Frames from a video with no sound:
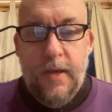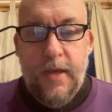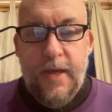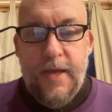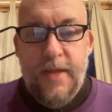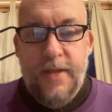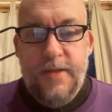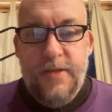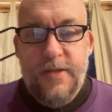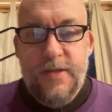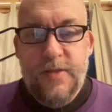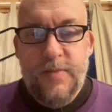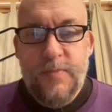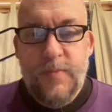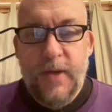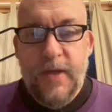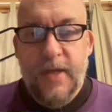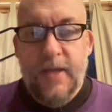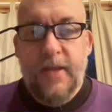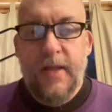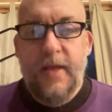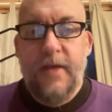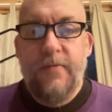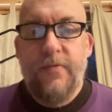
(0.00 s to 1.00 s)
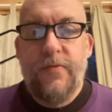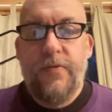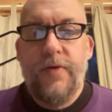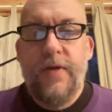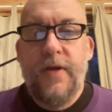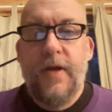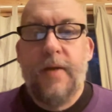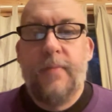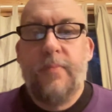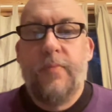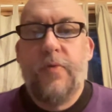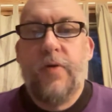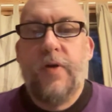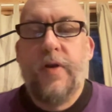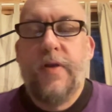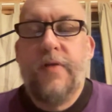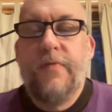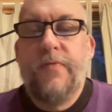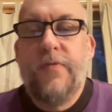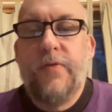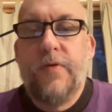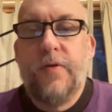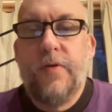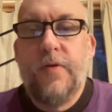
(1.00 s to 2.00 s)
Hey, this is Mike Lavery. I'm running
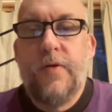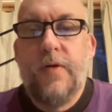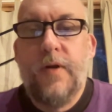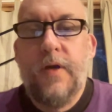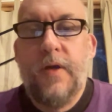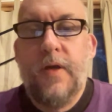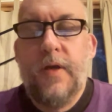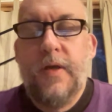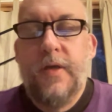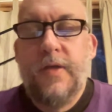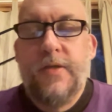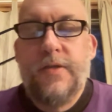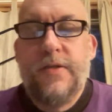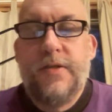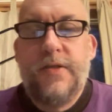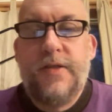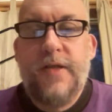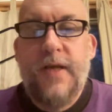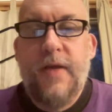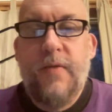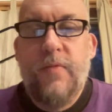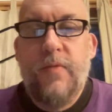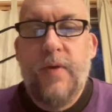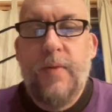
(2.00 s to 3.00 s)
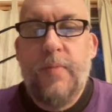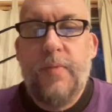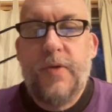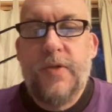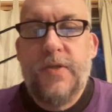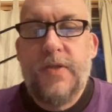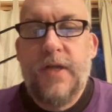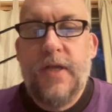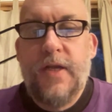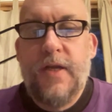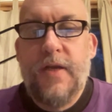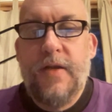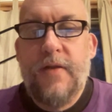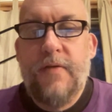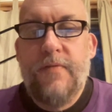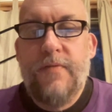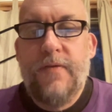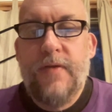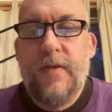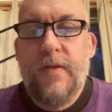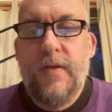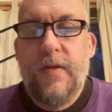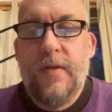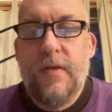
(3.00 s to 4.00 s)
for state representative
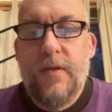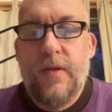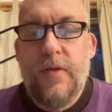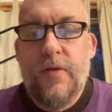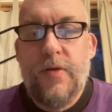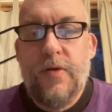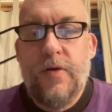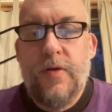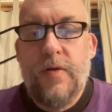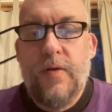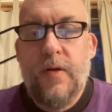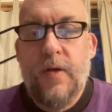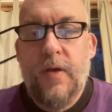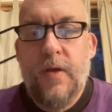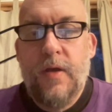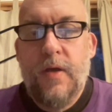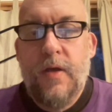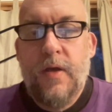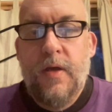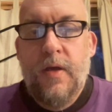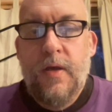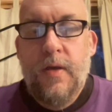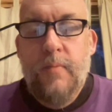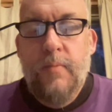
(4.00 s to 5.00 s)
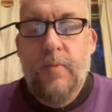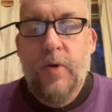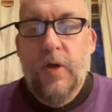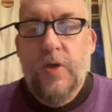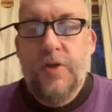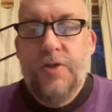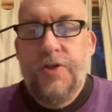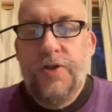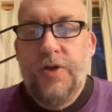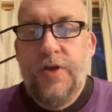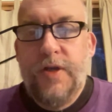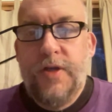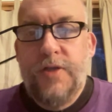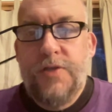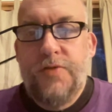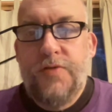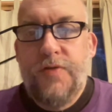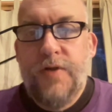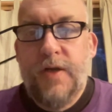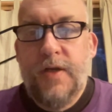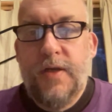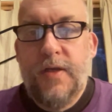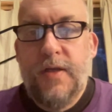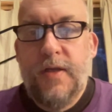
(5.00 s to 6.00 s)
in the 3rd Berkshire
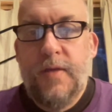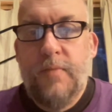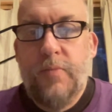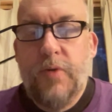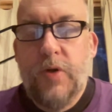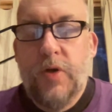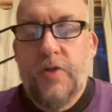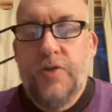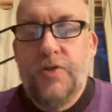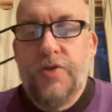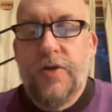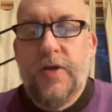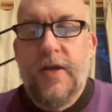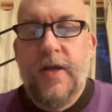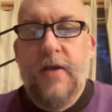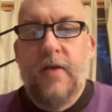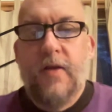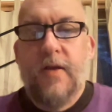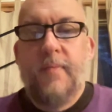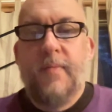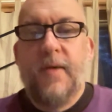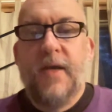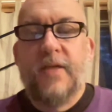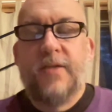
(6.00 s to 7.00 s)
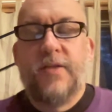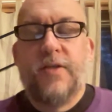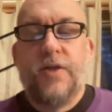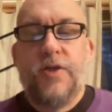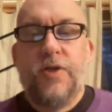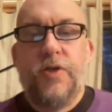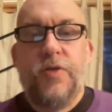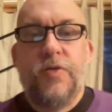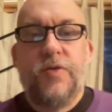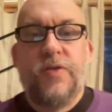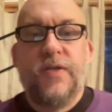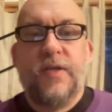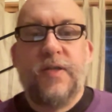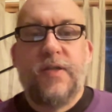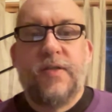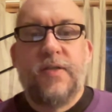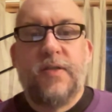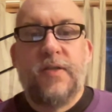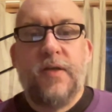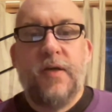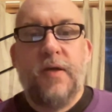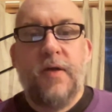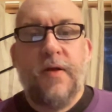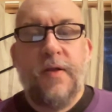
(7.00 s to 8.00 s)
District in Berkshire County,
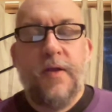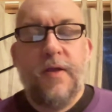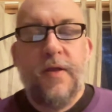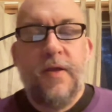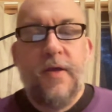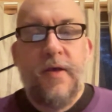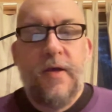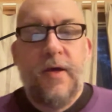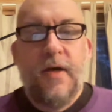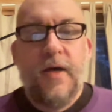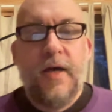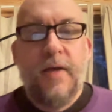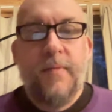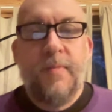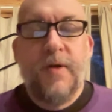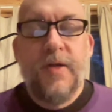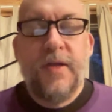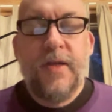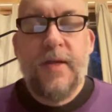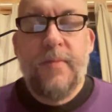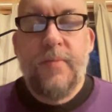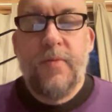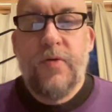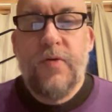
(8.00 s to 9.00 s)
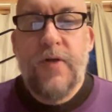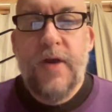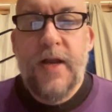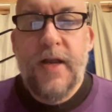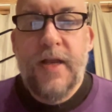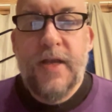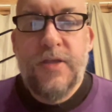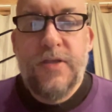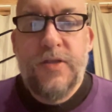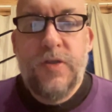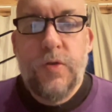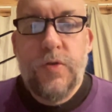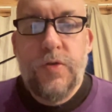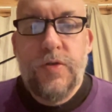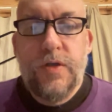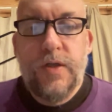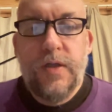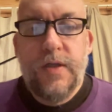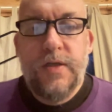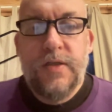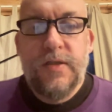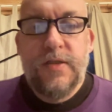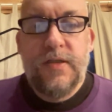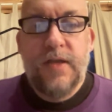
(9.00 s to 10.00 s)
Massachusetts. I'm a Democratic
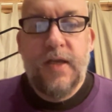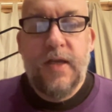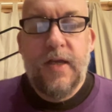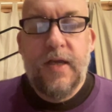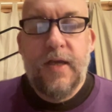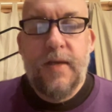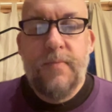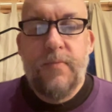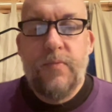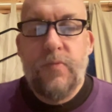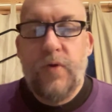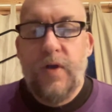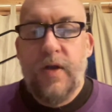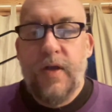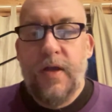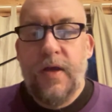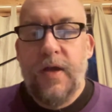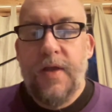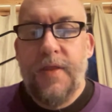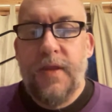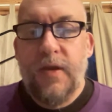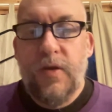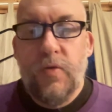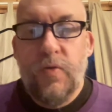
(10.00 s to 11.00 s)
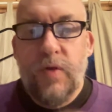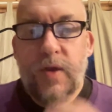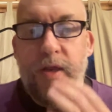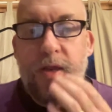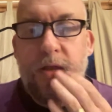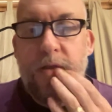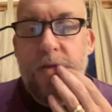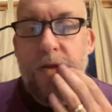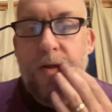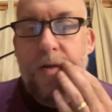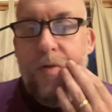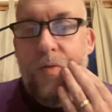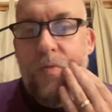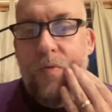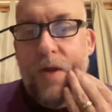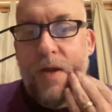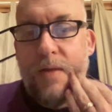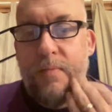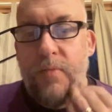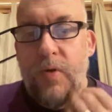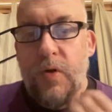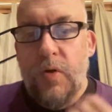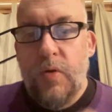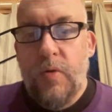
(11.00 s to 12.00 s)
Socialist and I'm running on the Green
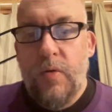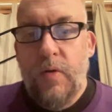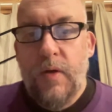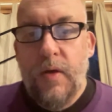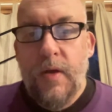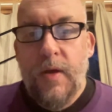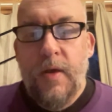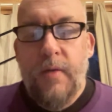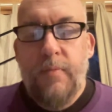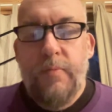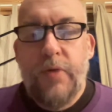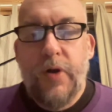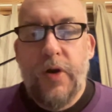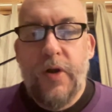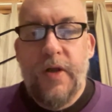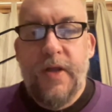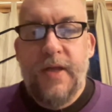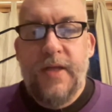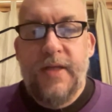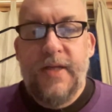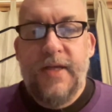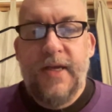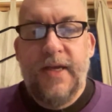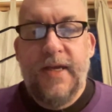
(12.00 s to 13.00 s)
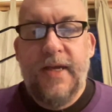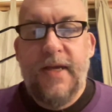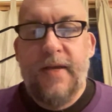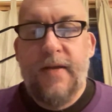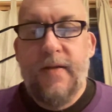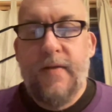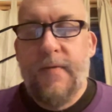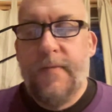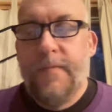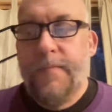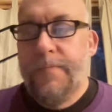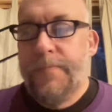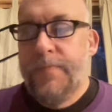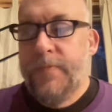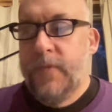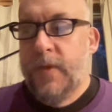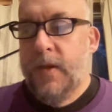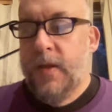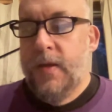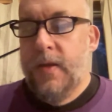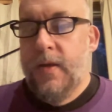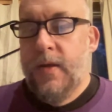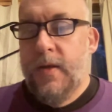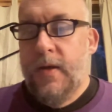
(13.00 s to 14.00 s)
Rainbow Party ticket.
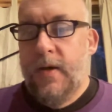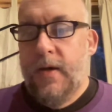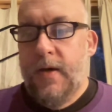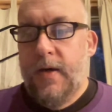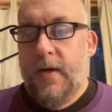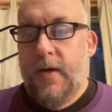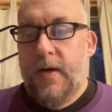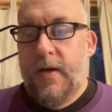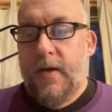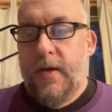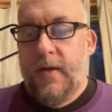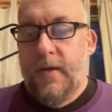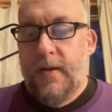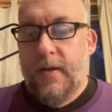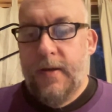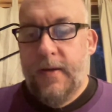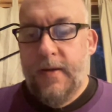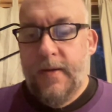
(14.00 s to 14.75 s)
3rd